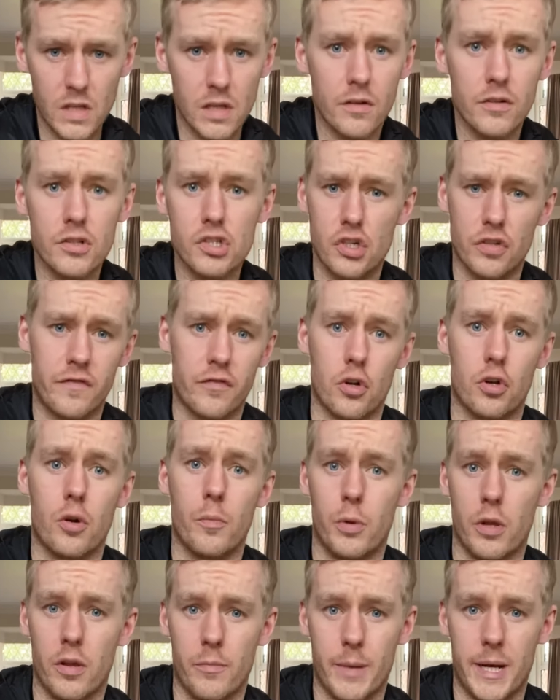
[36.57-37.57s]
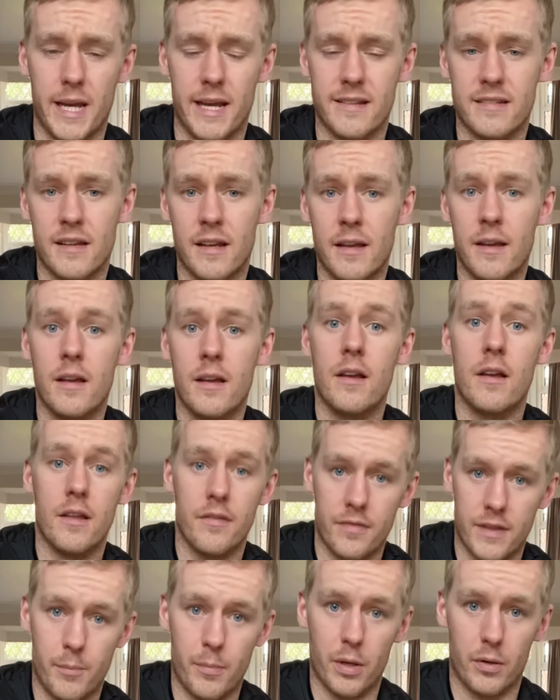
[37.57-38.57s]
just for a couple of minutes,
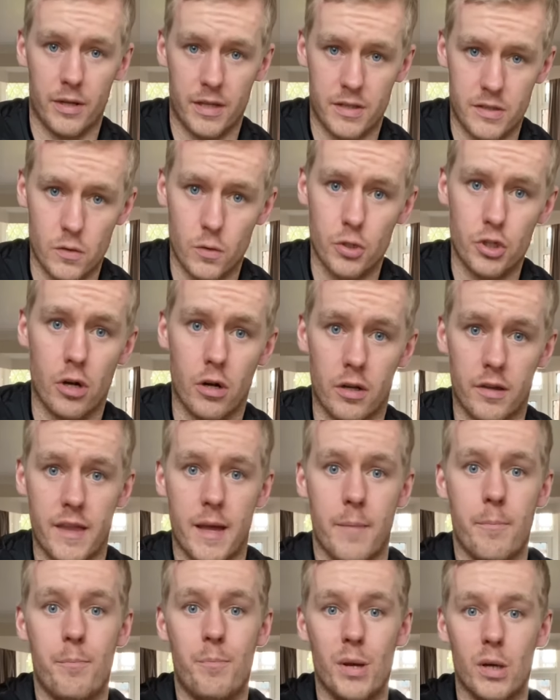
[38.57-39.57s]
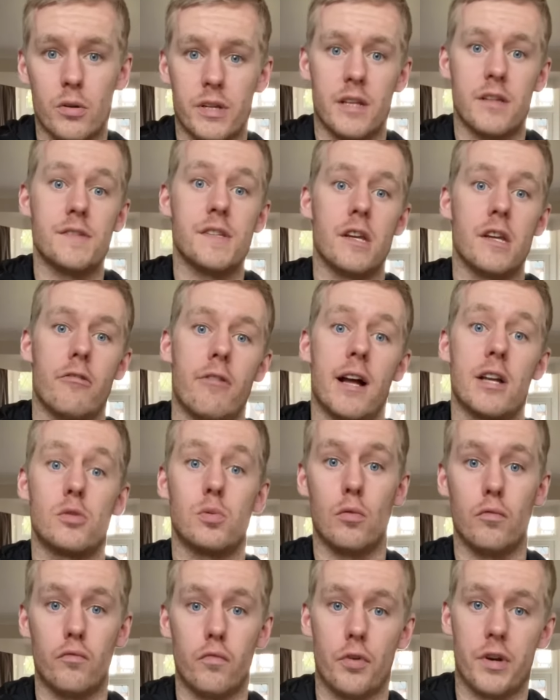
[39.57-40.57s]
then build into a jog, and then build into your
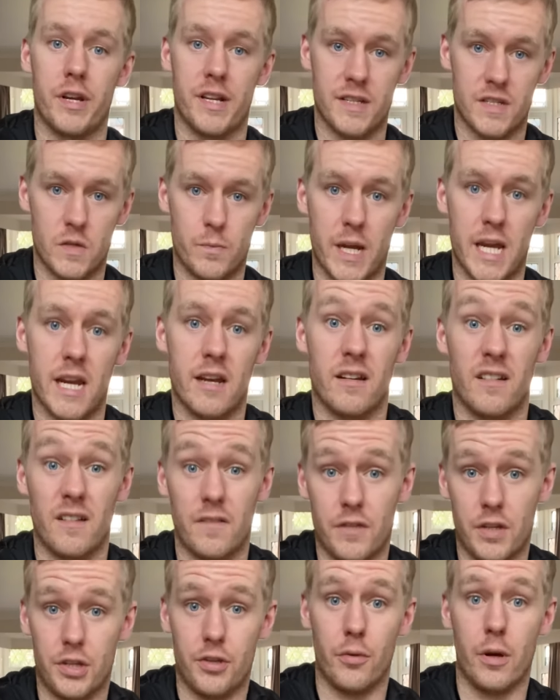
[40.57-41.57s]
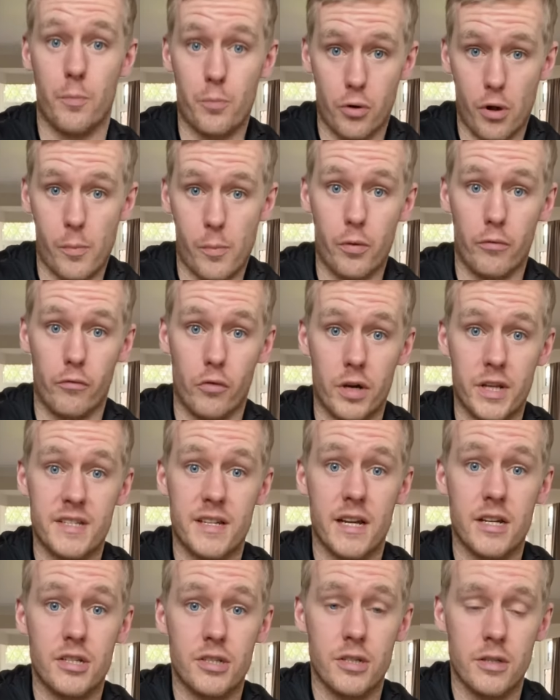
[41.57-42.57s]
actual running speed. And if you're doing a proper running
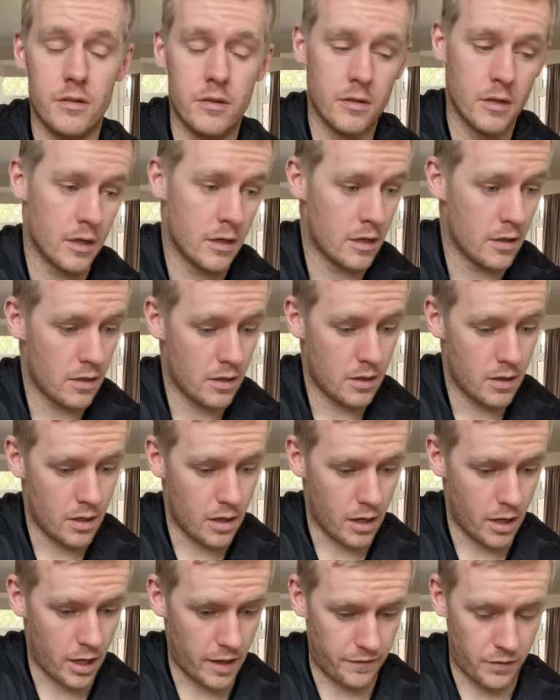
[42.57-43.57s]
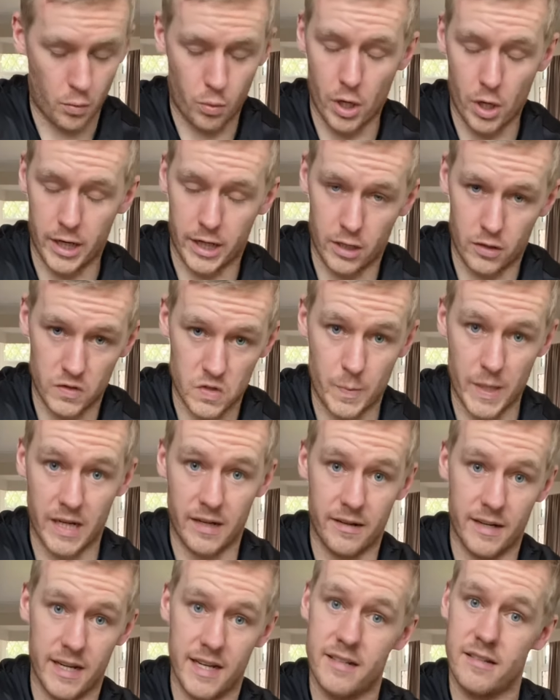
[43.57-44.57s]
session, if you're working on speed
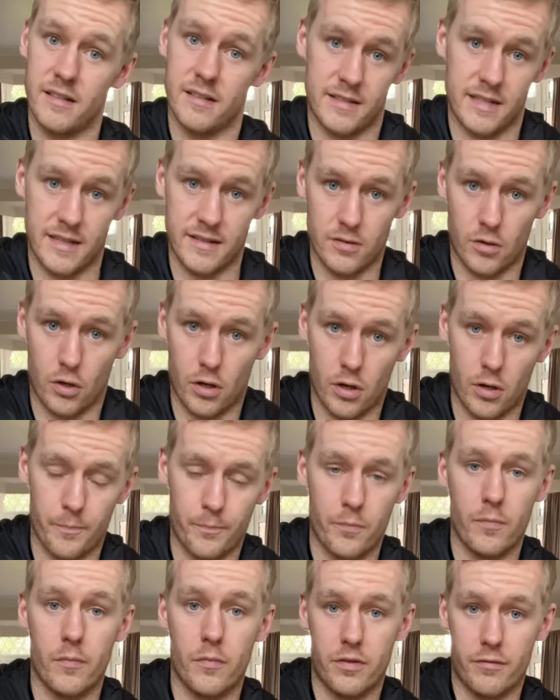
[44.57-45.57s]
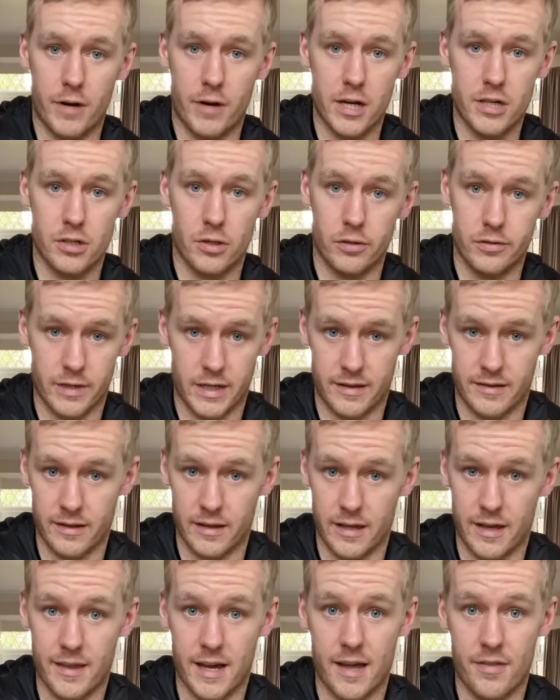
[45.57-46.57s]
and distances or thresholds or anything
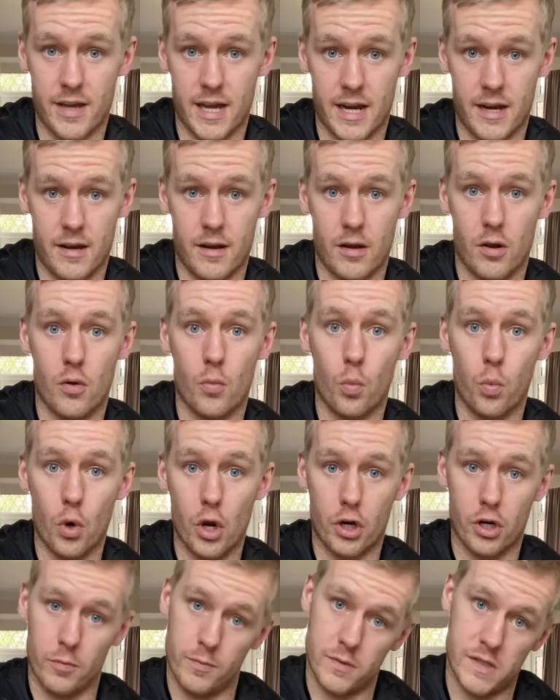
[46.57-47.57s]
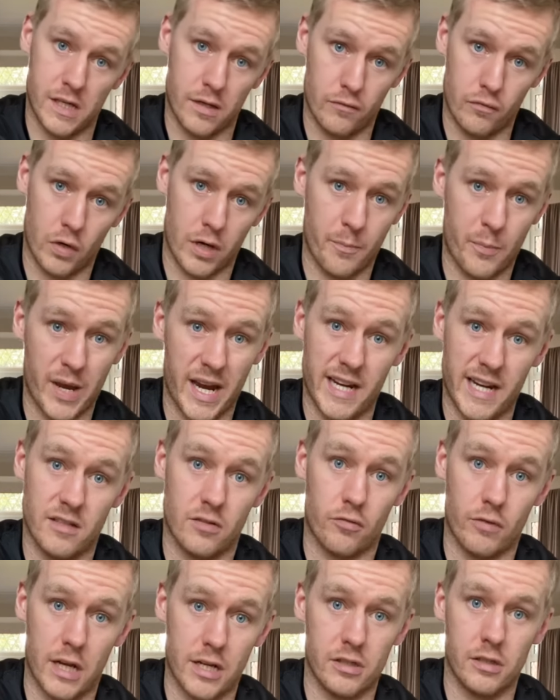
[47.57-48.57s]
like that, then work up to your running pace
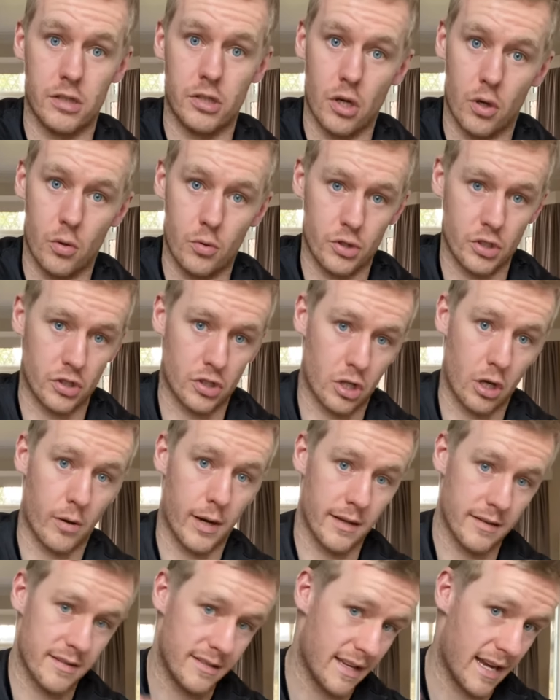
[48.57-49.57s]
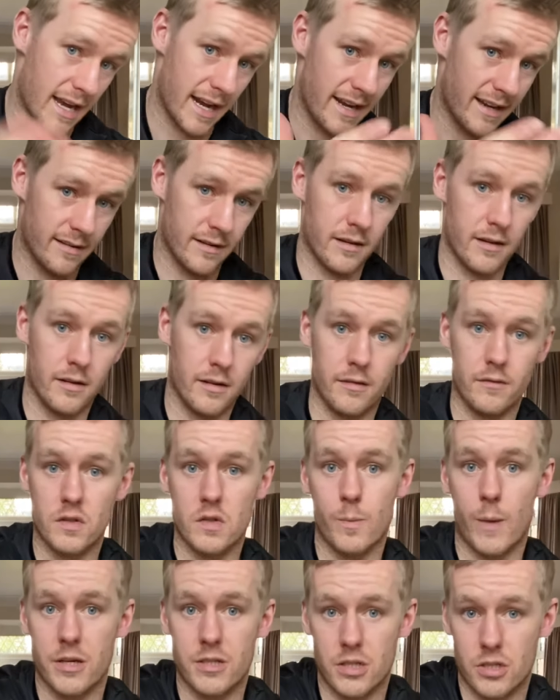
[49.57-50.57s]
gradually. Don't just go outside and
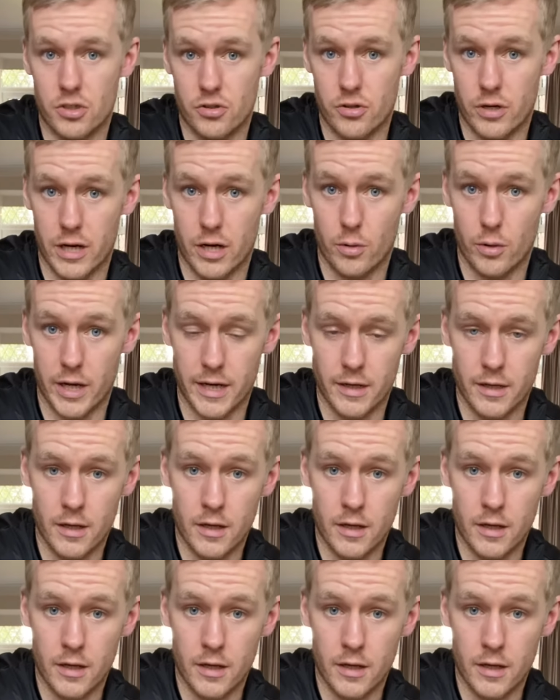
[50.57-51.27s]
smash it straight away.